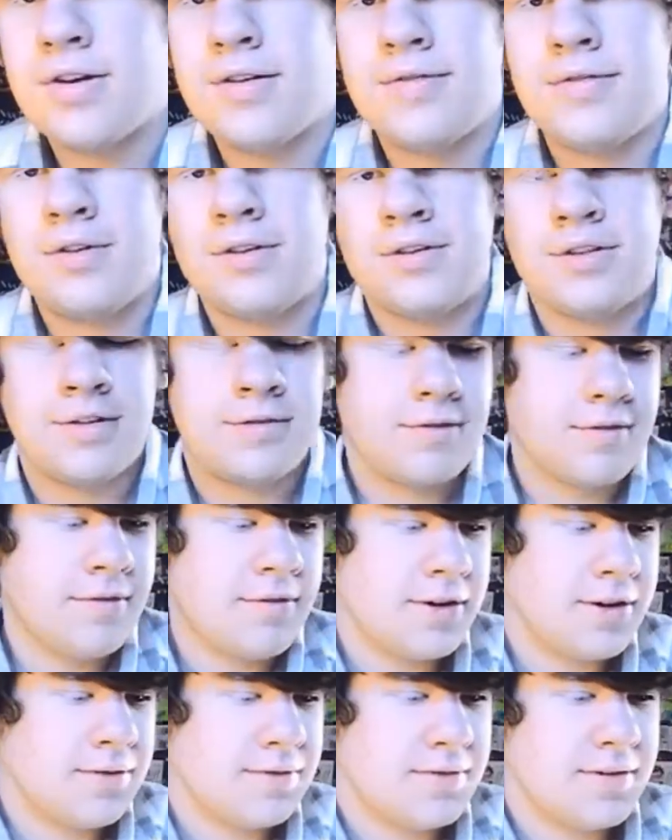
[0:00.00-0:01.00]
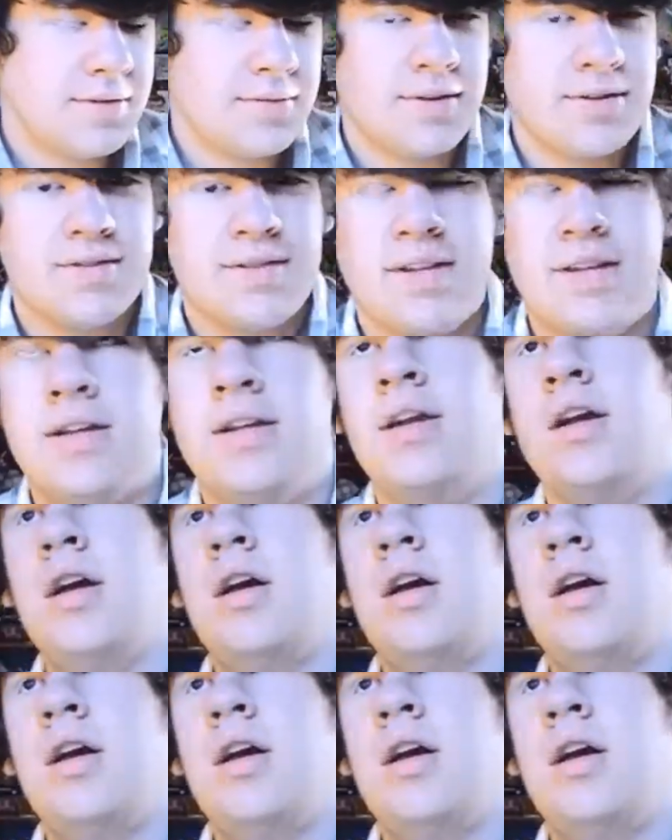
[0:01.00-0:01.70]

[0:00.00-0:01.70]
have looked over the video and see what I said.